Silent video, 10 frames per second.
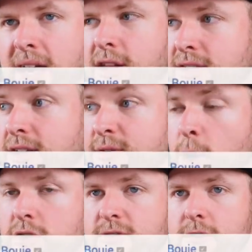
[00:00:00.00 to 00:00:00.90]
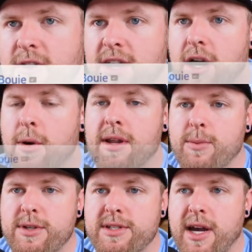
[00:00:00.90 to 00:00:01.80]
I looked at his most viewed video and
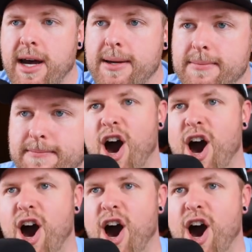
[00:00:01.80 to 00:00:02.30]
it was uh,